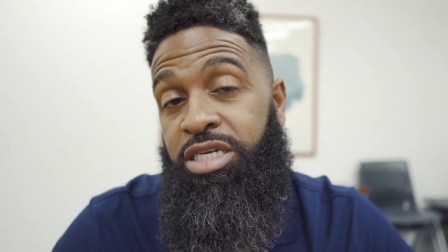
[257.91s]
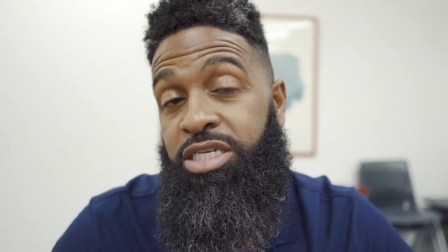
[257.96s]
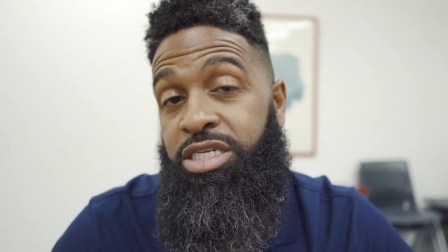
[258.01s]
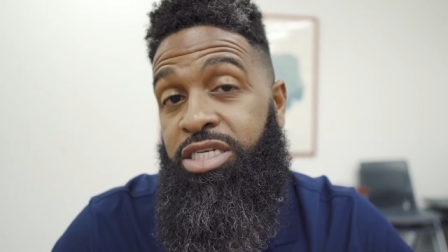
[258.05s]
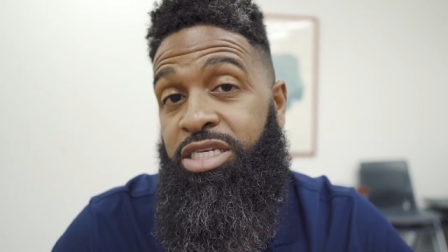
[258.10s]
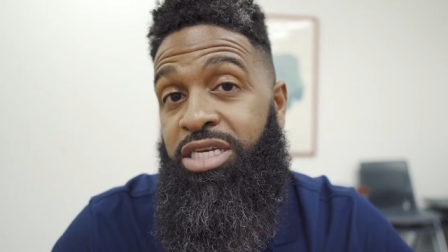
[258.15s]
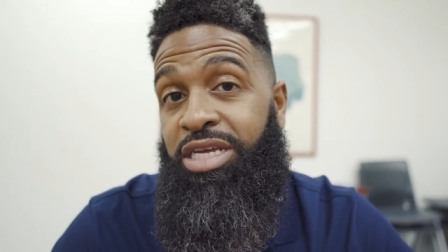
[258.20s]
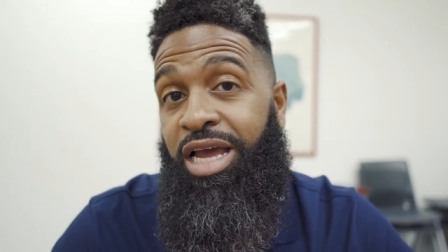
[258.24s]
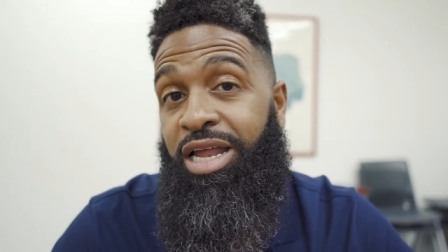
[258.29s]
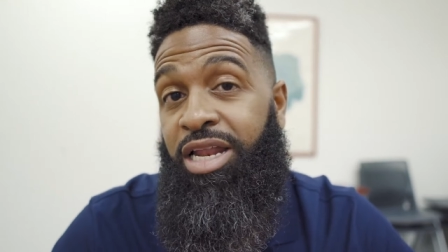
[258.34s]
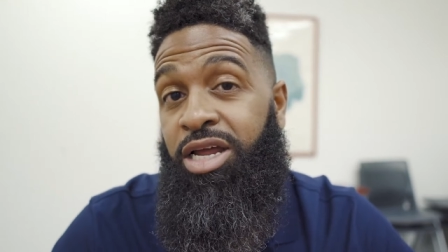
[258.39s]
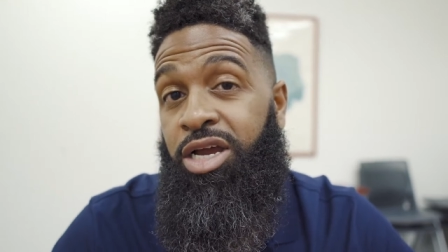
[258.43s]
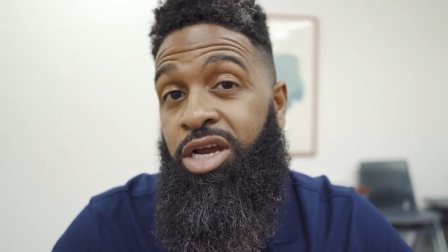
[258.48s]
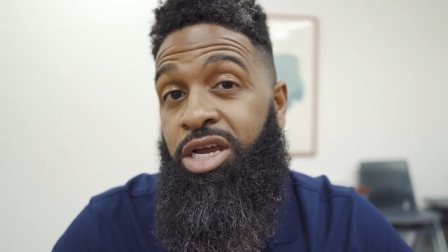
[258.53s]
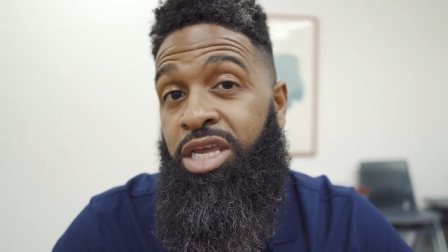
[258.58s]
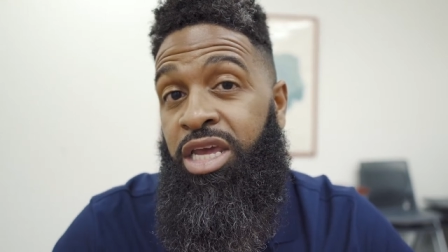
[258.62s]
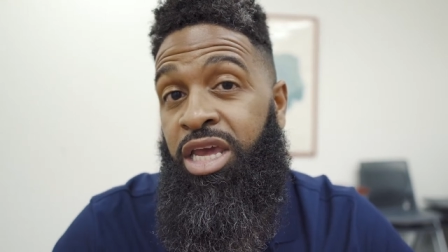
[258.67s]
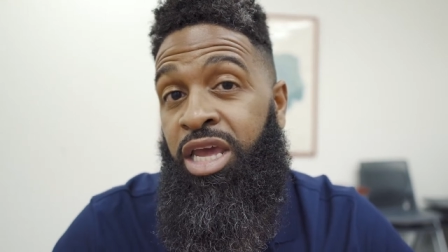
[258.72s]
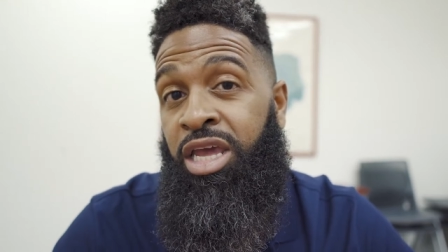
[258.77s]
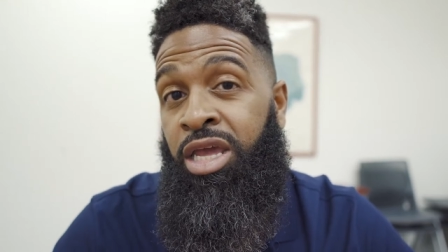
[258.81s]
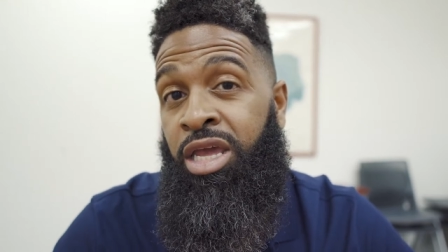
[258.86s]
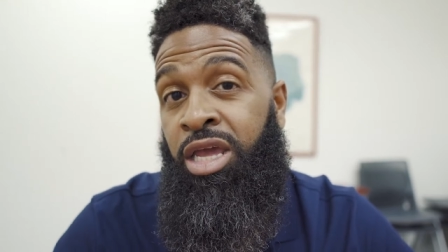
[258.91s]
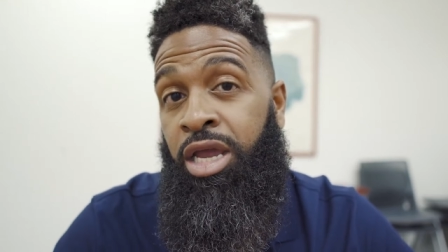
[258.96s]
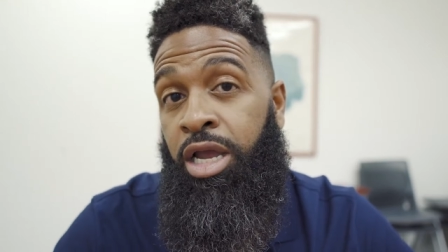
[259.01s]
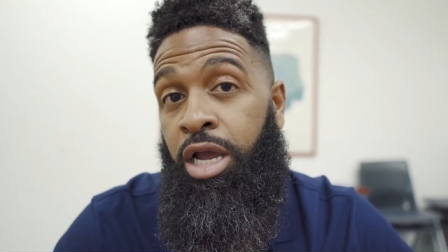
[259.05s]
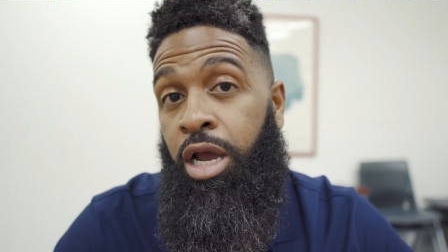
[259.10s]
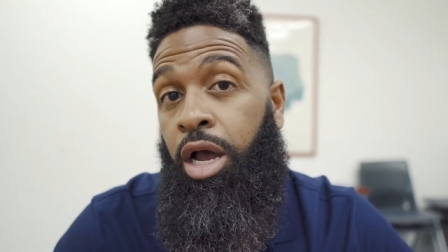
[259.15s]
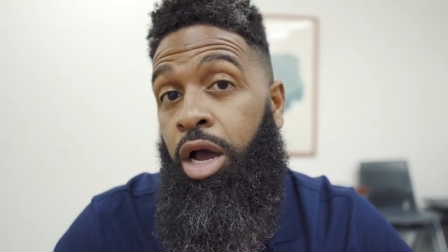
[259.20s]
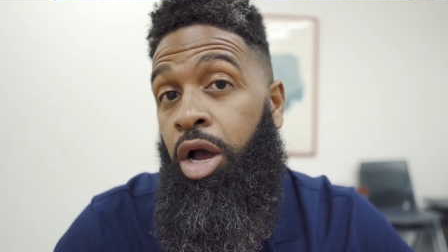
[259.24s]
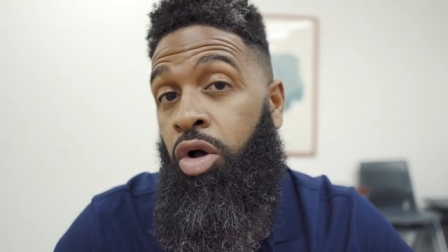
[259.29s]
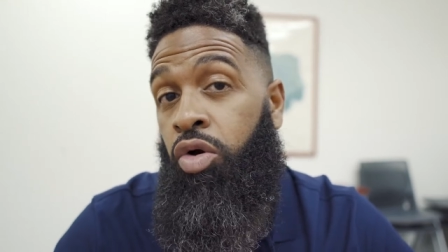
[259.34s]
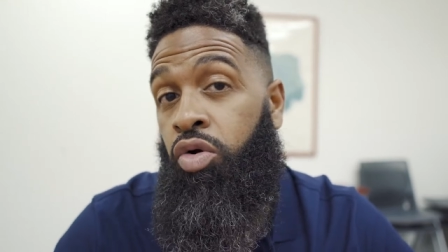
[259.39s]
and she got her king
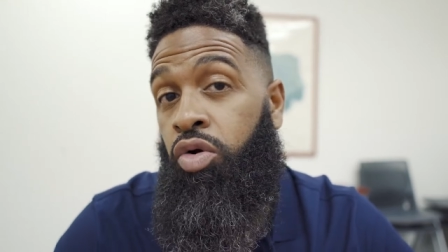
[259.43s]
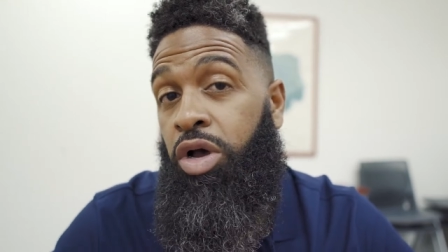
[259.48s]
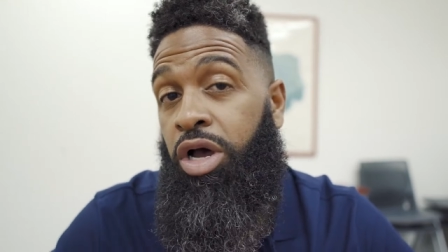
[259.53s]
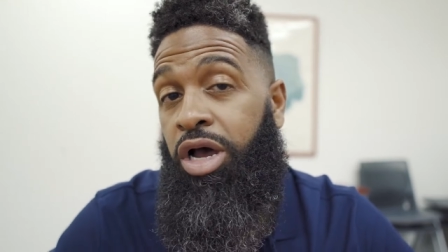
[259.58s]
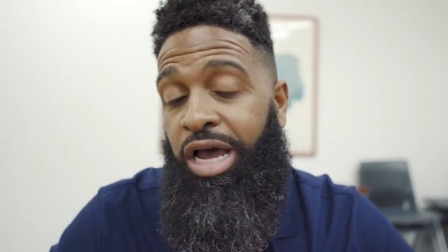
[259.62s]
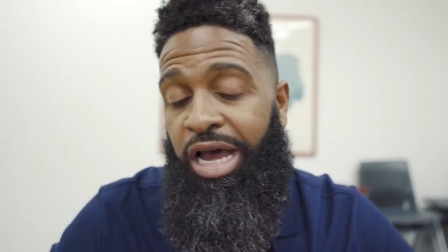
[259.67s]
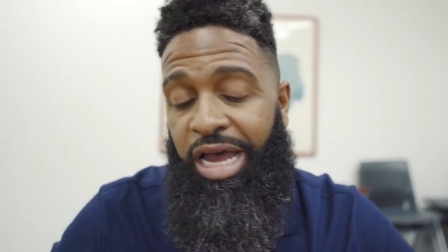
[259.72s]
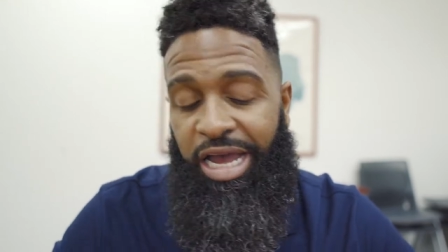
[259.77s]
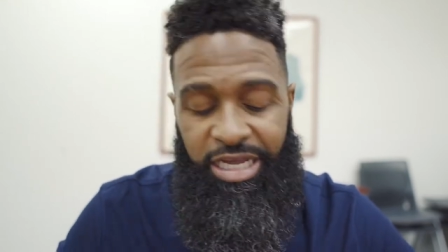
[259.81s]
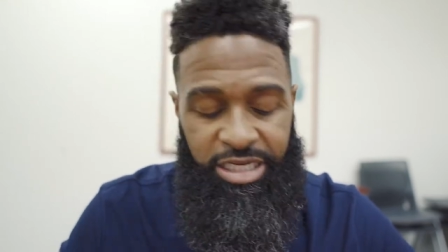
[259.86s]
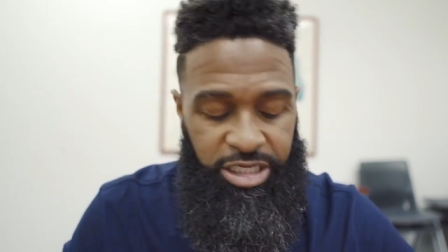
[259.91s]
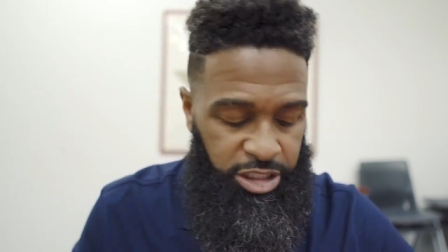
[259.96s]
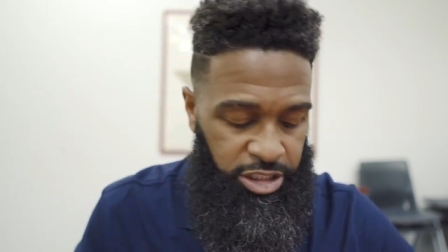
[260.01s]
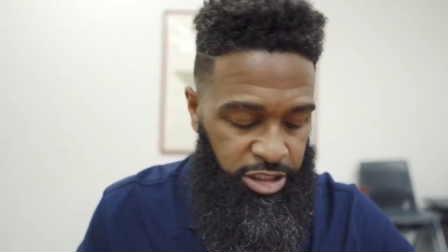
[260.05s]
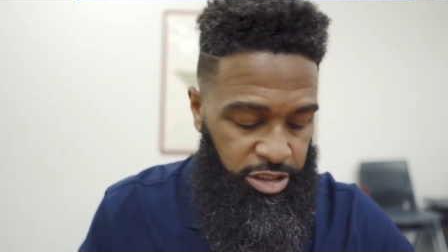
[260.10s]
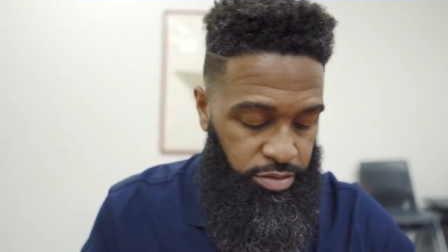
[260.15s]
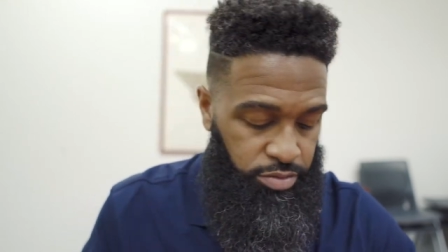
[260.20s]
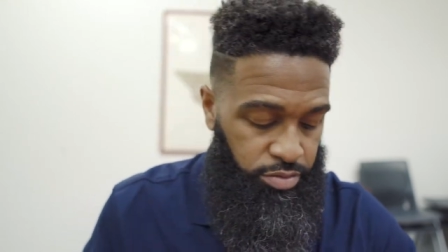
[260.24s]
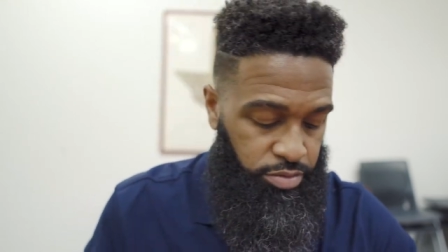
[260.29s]
on her IG.